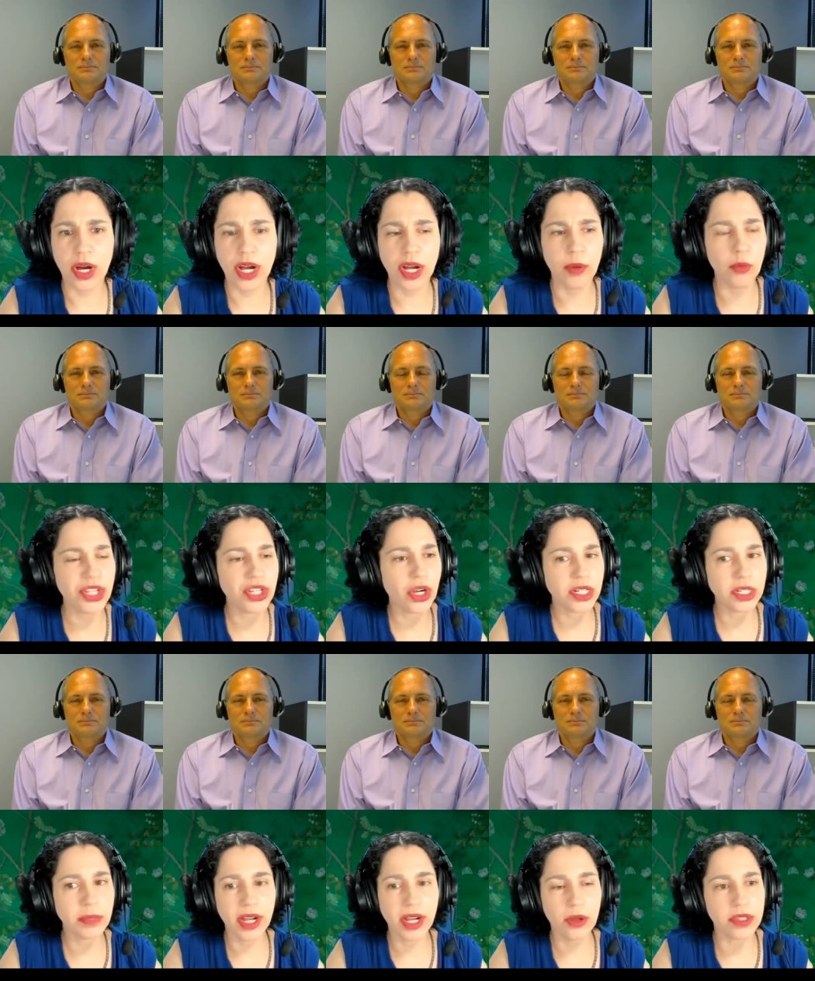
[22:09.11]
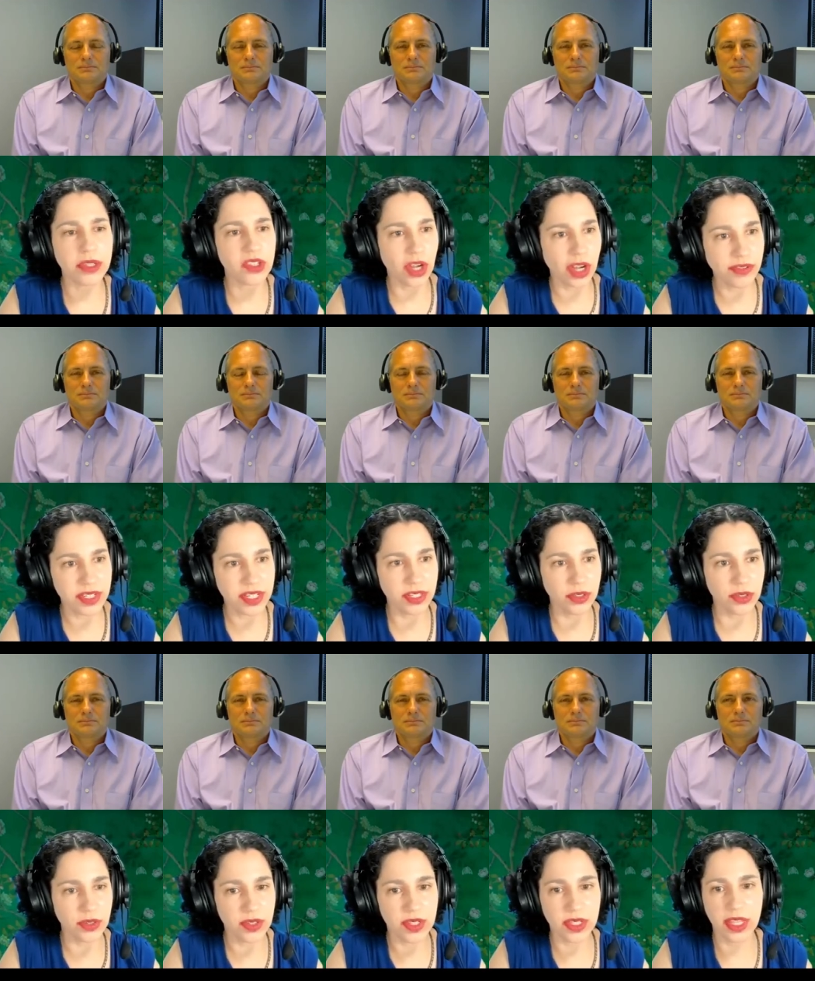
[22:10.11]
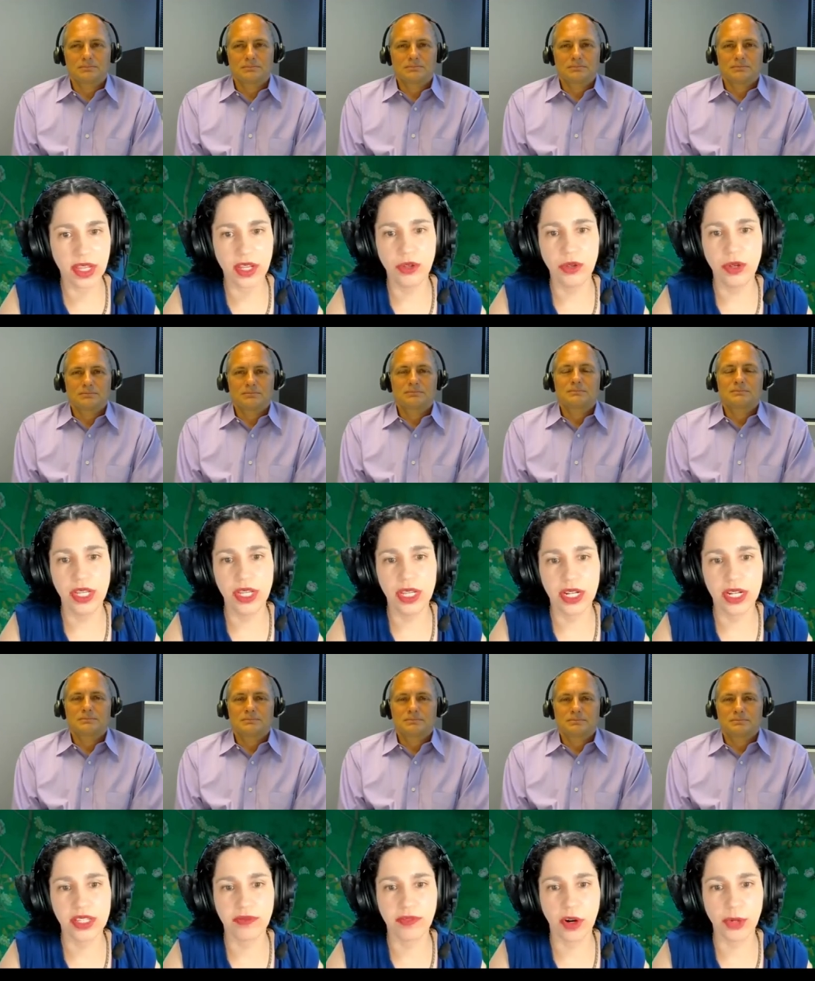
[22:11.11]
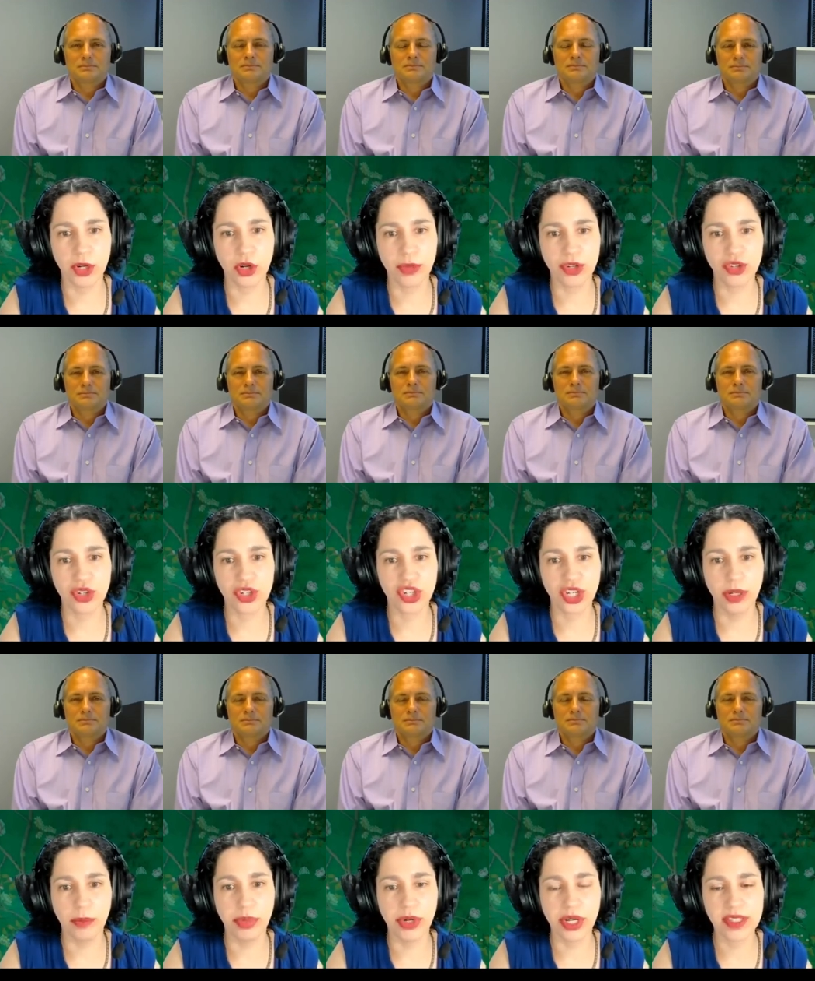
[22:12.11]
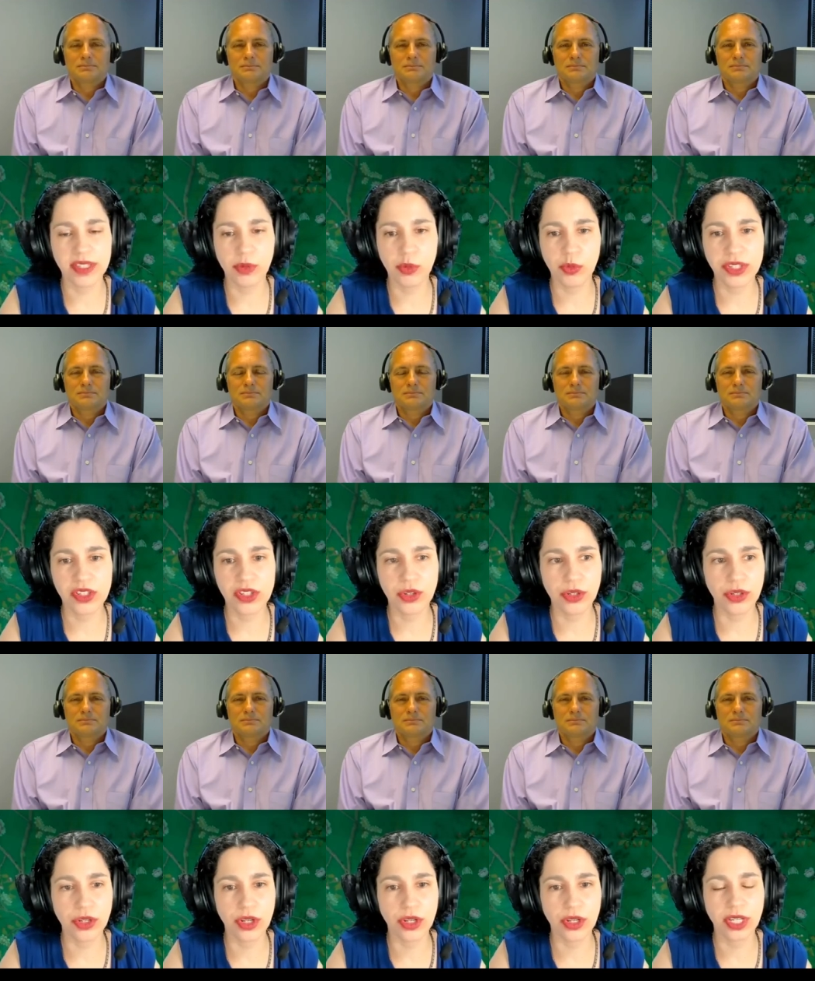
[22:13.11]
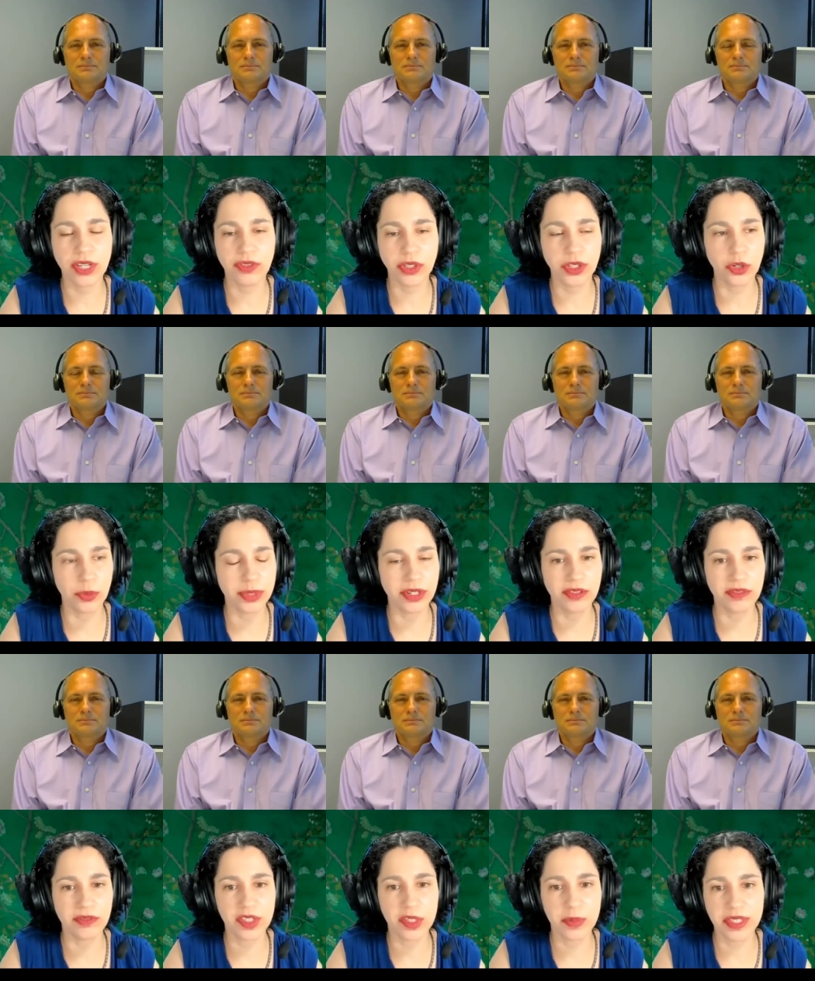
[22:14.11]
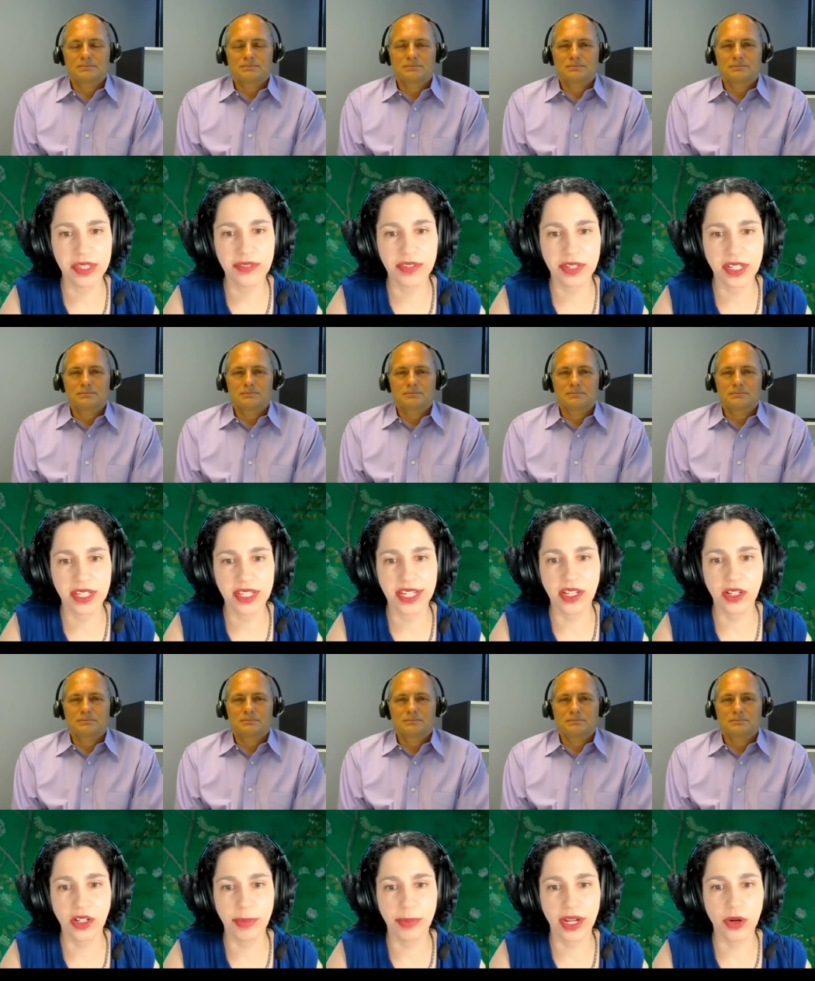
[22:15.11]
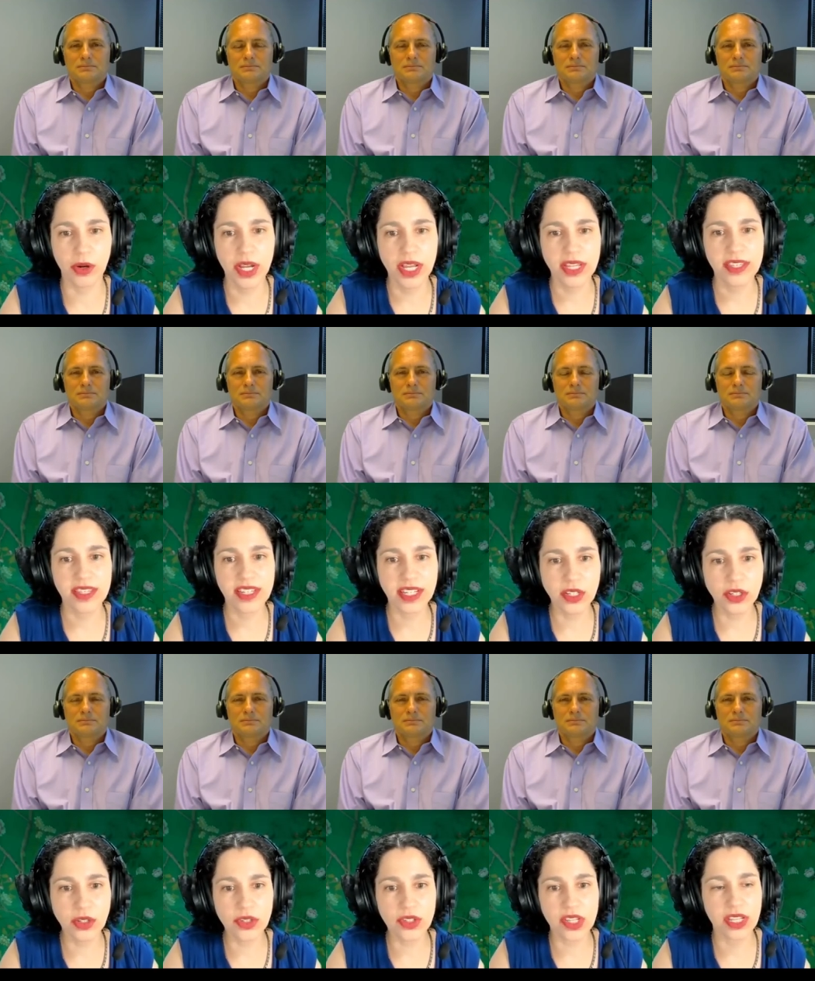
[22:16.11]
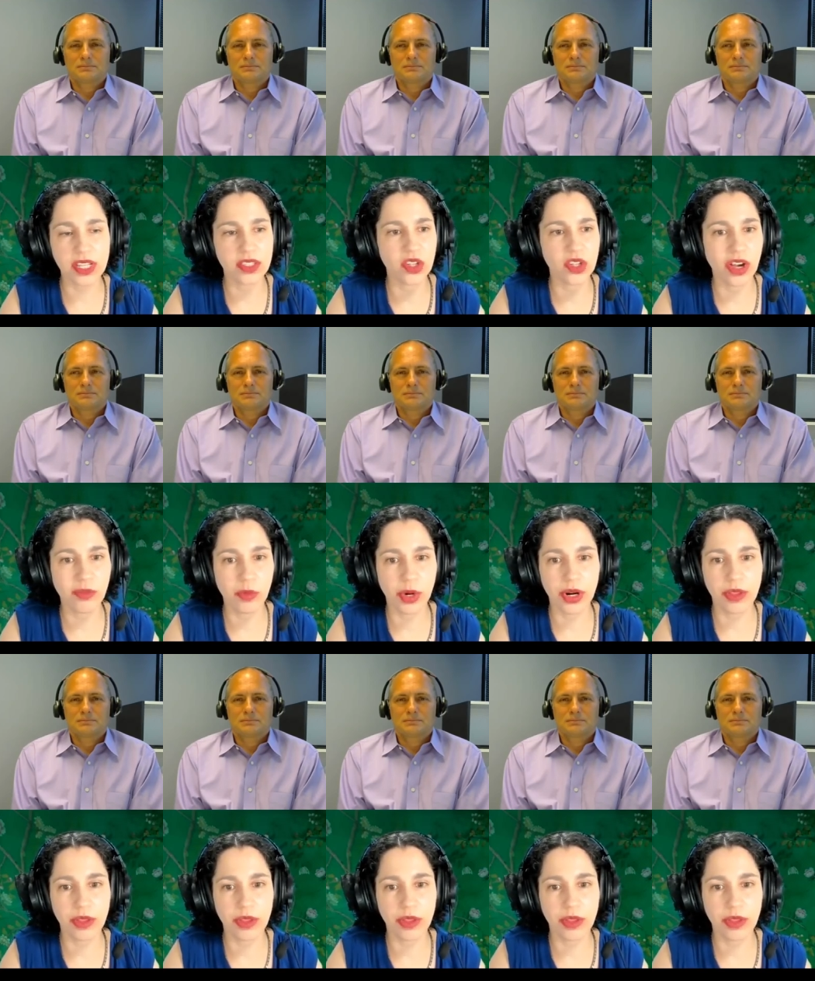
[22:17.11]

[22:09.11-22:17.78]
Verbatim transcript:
Speaker 1: um, we talked about the soft skills that you need as a pharmacometrician, but someone wants you to give a little bit of specific detail about skills and software